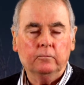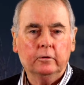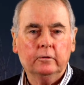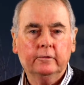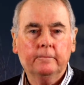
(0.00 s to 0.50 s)

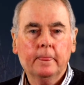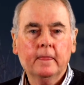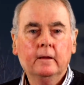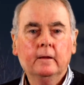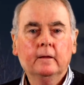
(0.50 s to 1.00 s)
world,
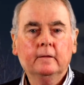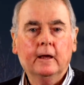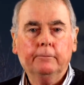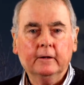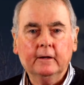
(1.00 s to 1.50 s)

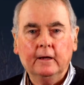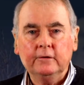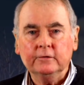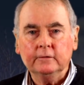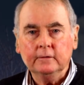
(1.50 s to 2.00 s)
the
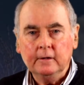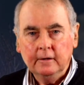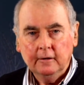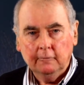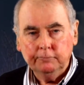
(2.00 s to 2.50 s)
application
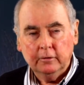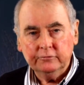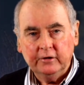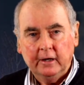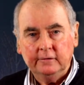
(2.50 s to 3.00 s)
of
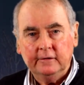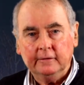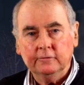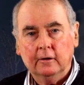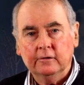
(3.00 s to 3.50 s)
blockchain
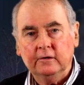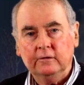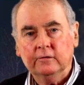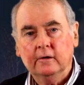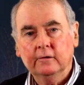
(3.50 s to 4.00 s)

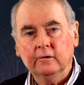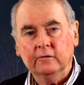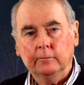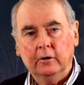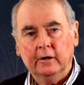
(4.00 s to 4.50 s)
technologies to
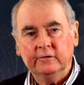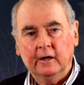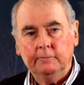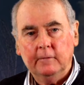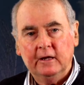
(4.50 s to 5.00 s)
supply
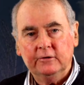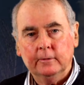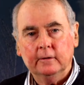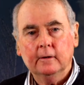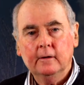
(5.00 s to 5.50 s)
chain
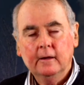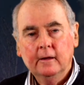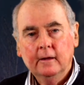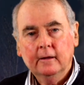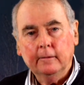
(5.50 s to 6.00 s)
management,
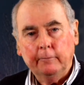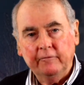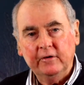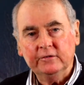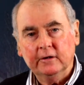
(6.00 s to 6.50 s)
the
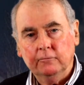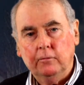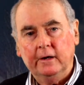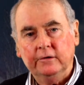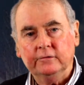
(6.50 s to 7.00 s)
provision of
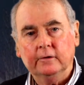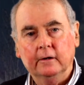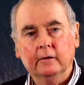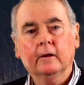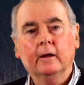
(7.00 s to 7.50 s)
waste
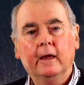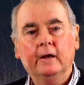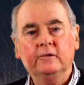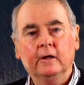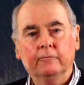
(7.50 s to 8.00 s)
and
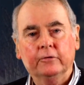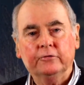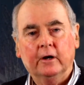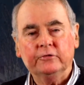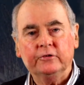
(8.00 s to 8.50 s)
energy
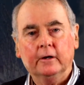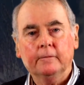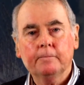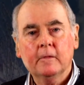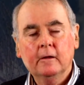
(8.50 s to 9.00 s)
infrastructure,
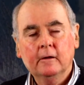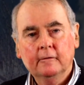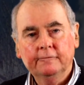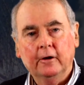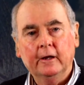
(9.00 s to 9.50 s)

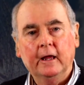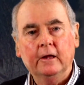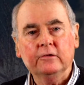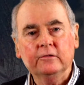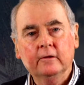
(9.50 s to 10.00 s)

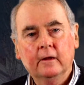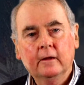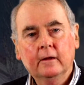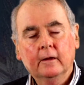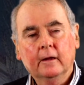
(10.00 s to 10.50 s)
finance,
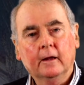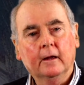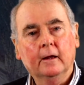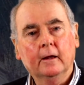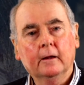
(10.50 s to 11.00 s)

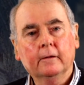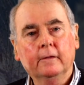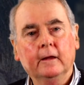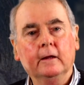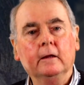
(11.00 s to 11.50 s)

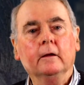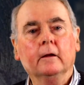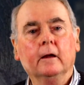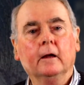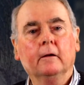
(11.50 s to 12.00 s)
the
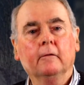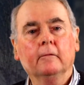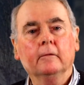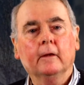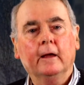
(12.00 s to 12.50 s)

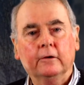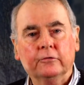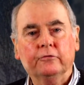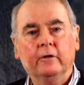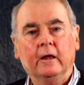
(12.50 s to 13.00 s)

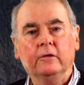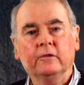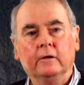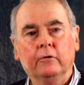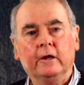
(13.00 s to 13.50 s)
latest
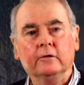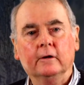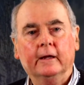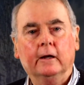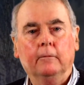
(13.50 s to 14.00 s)
trends in
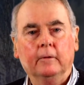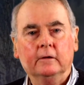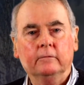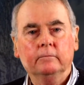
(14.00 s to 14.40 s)
regional economic